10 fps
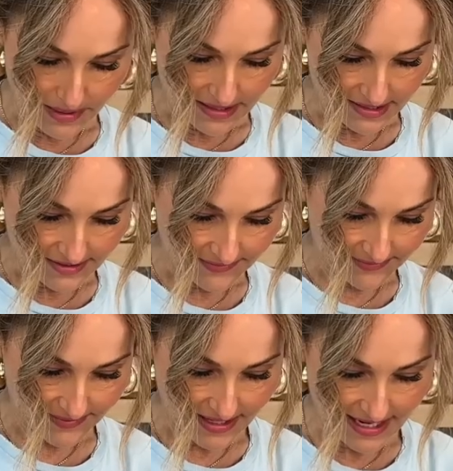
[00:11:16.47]
but
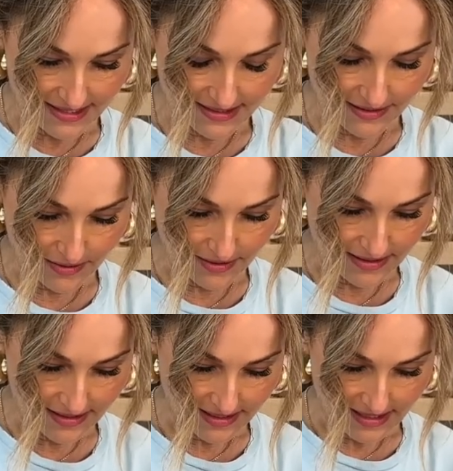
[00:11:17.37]
it adds a little
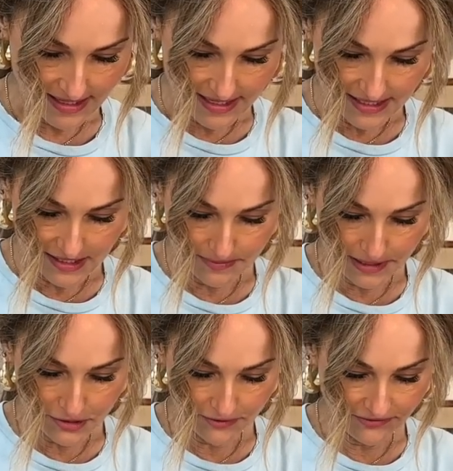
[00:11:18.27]

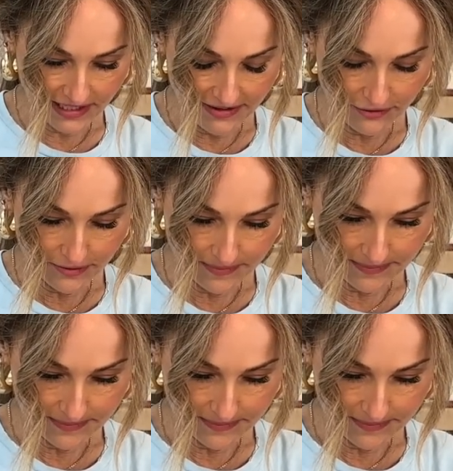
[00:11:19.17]
special flavor.